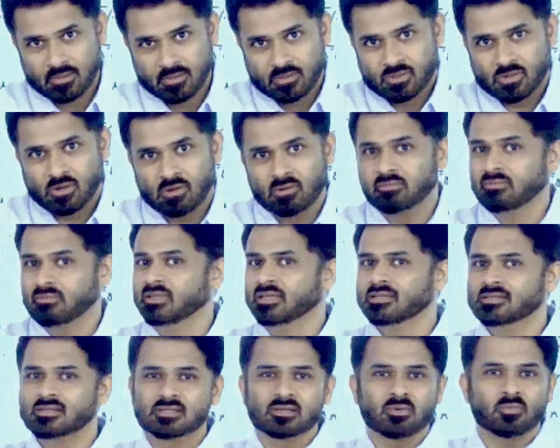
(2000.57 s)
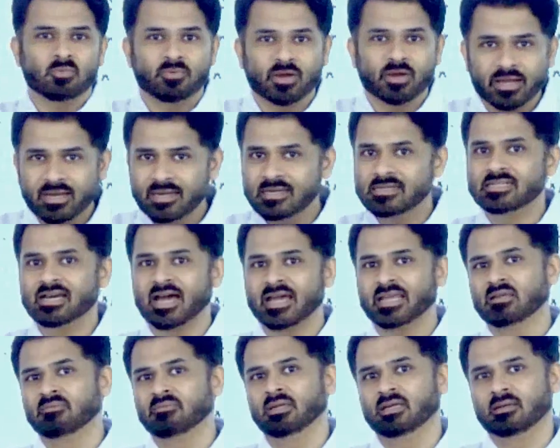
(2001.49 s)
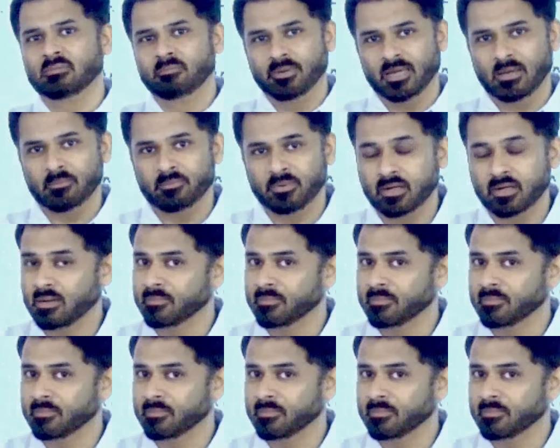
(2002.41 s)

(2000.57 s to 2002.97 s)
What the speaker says: So this is a very dynamic paper.